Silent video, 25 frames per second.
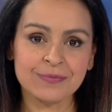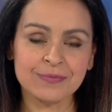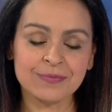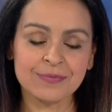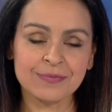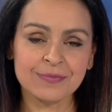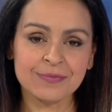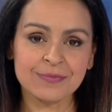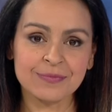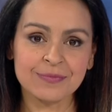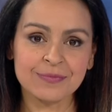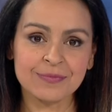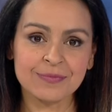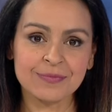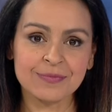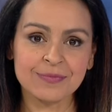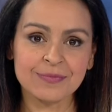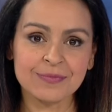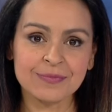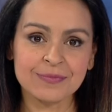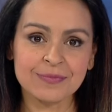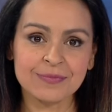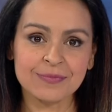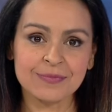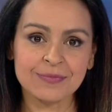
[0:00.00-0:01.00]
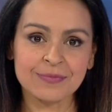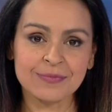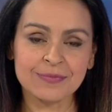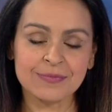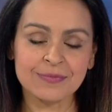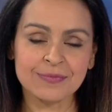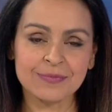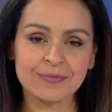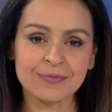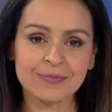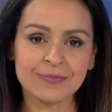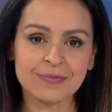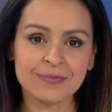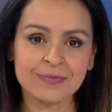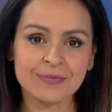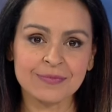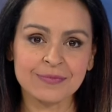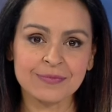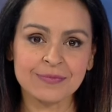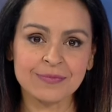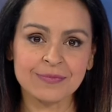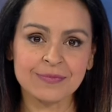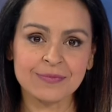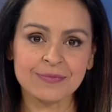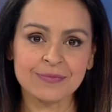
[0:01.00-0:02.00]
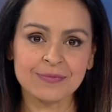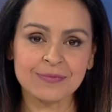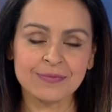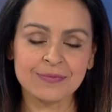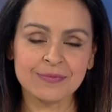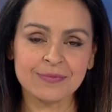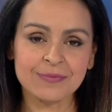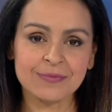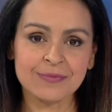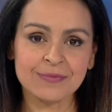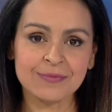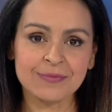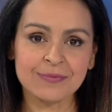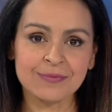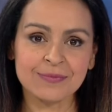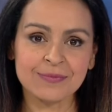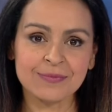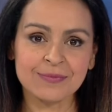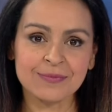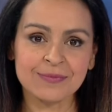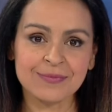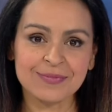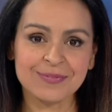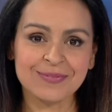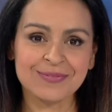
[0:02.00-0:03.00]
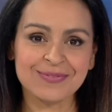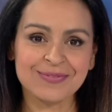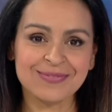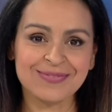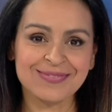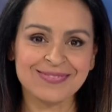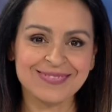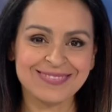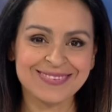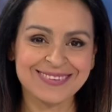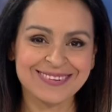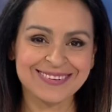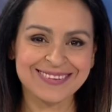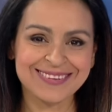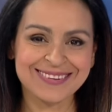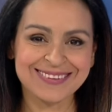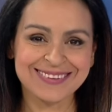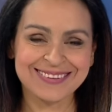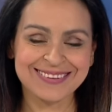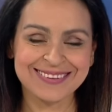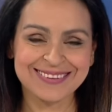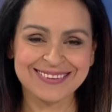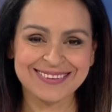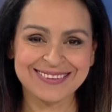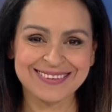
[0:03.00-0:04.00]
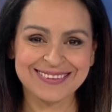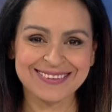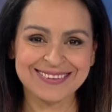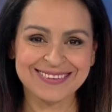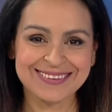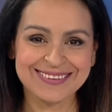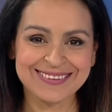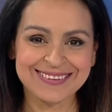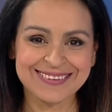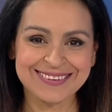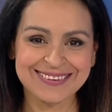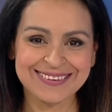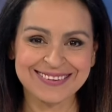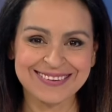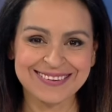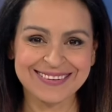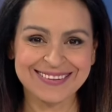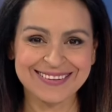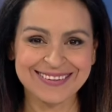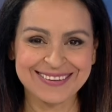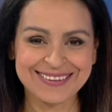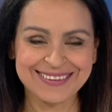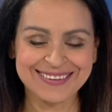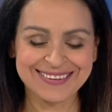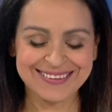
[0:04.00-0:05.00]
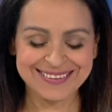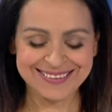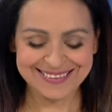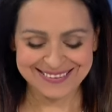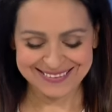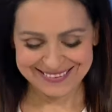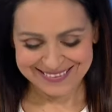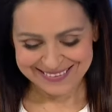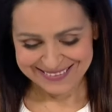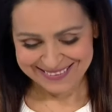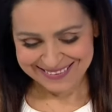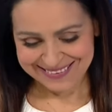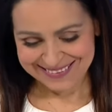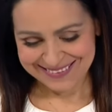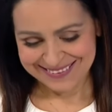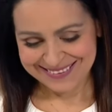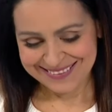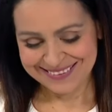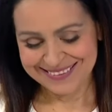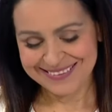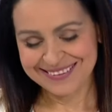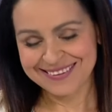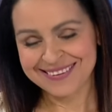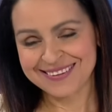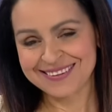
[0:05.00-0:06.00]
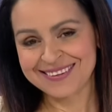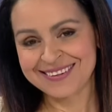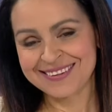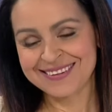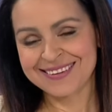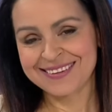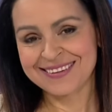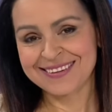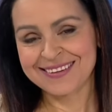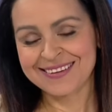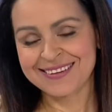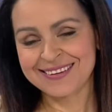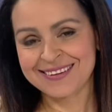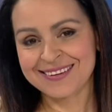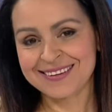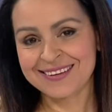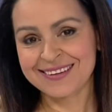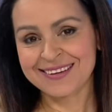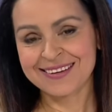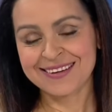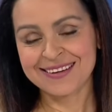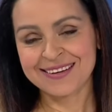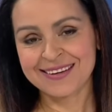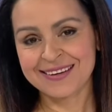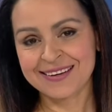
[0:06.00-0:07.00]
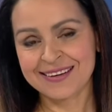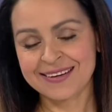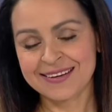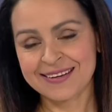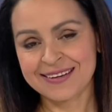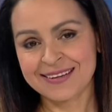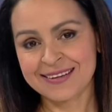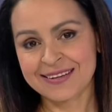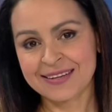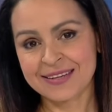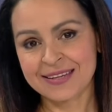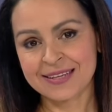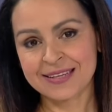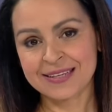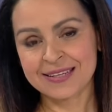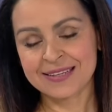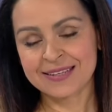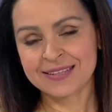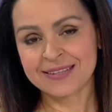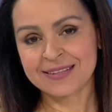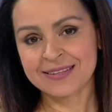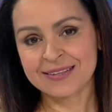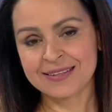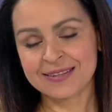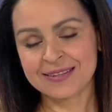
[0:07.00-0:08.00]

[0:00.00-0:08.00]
This person isn't speaking.